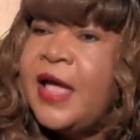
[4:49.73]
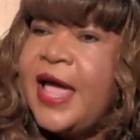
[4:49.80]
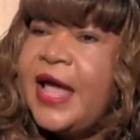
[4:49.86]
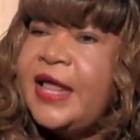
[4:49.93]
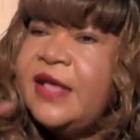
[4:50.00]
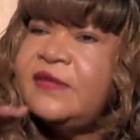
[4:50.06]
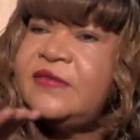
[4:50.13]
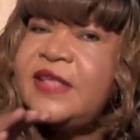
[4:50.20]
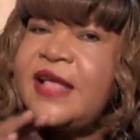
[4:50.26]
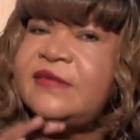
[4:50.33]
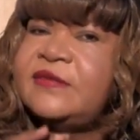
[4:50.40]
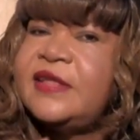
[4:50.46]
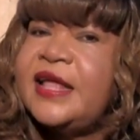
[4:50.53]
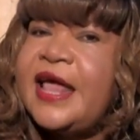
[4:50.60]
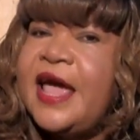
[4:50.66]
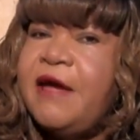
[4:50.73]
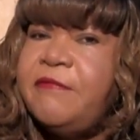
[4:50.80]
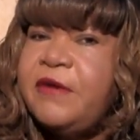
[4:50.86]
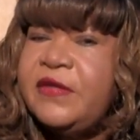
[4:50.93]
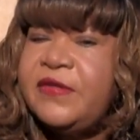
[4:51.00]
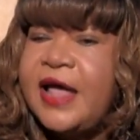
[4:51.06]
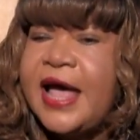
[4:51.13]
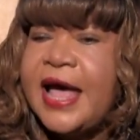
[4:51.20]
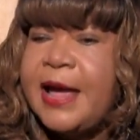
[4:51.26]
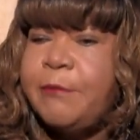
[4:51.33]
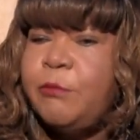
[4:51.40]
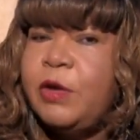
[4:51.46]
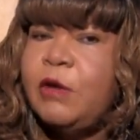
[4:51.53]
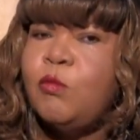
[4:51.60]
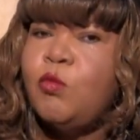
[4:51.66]
And he says that every
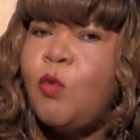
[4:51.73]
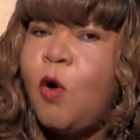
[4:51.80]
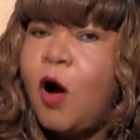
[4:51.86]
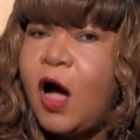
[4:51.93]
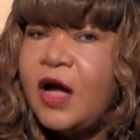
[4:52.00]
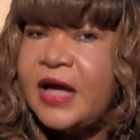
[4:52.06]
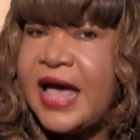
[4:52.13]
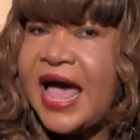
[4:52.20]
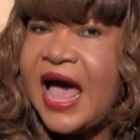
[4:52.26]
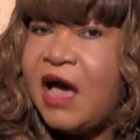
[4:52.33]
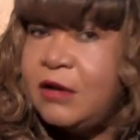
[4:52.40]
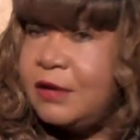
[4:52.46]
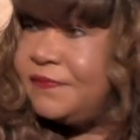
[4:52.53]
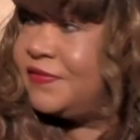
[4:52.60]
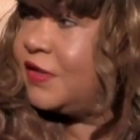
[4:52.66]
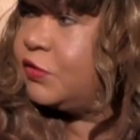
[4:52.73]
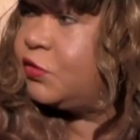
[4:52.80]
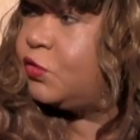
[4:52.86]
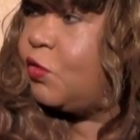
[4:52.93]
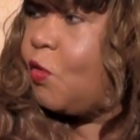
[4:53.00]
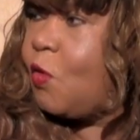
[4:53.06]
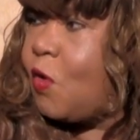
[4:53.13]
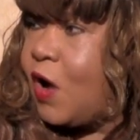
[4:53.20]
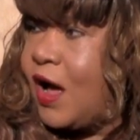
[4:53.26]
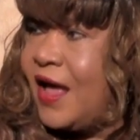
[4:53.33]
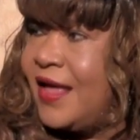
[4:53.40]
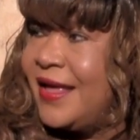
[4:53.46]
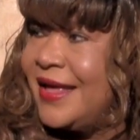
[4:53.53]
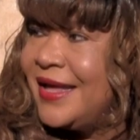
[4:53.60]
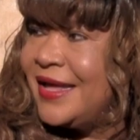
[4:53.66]
time we walk out of the
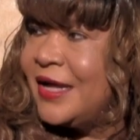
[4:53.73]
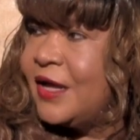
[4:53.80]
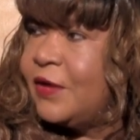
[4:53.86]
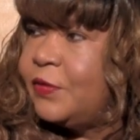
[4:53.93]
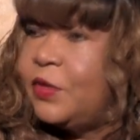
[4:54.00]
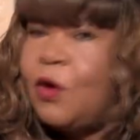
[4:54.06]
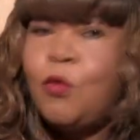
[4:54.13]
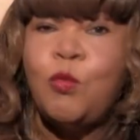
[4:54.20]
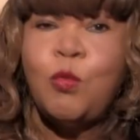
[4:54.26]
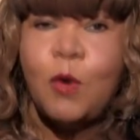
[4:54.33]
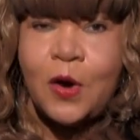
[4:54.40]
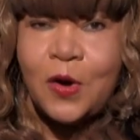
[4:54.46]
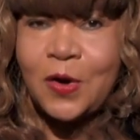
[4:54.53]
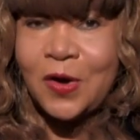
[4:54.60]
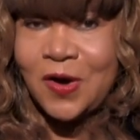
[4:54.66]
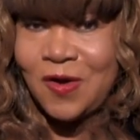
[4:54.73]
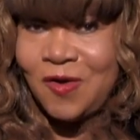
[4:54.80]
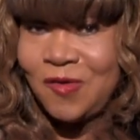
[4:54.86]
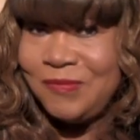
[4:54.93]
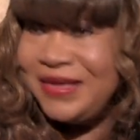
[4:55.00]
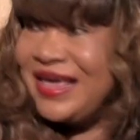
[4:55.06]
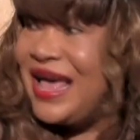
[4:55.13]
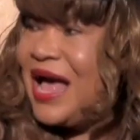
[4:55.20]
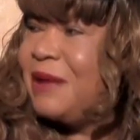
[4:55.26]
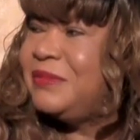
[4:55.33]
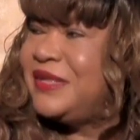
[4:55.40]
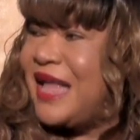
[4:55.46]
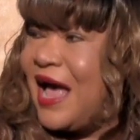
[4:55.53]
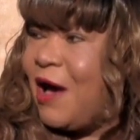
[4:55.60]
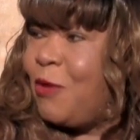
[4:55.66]
door, the world
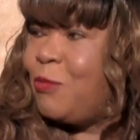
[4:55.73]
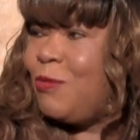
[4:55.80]
becomes our